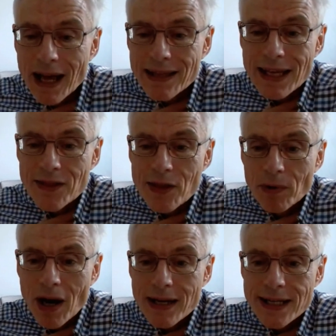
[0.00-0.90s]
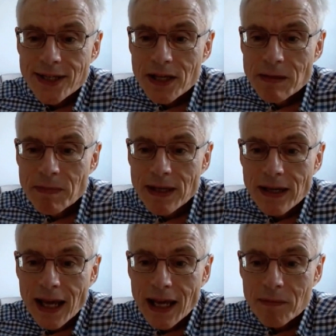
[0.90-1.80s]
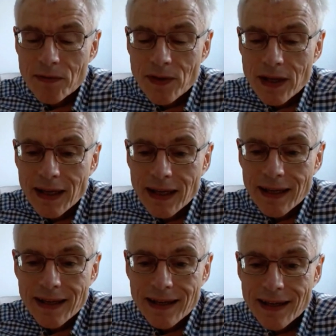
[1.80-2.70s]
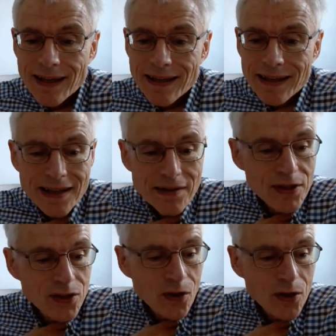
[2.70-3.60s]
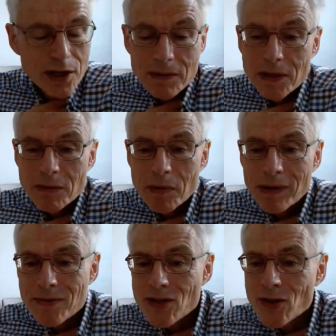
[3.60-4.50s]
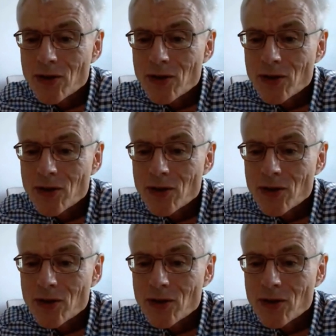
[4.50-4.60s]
but I think the brand is going to be the name of the dog. But perhaps